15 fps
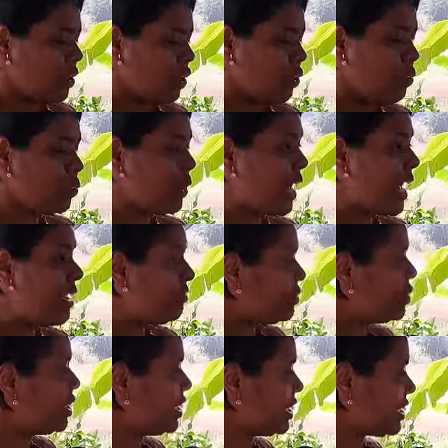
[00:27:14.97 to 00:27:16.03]
you have
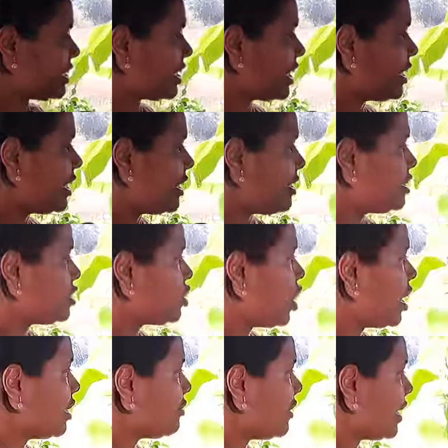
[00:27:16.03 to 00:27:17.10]
to understand it is
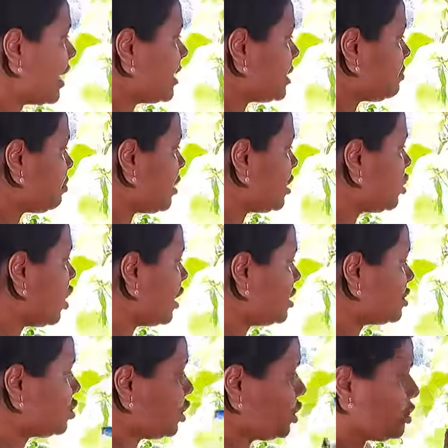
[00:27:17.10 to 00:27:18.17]
not when I speak God
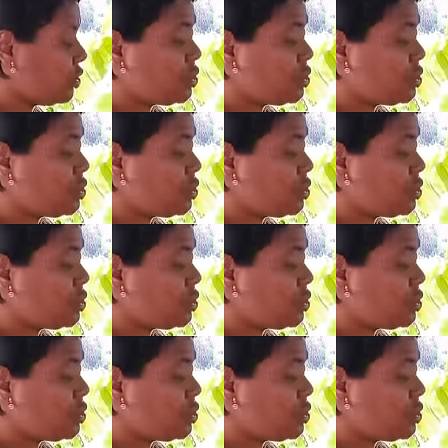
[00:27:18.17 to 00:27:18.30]
is going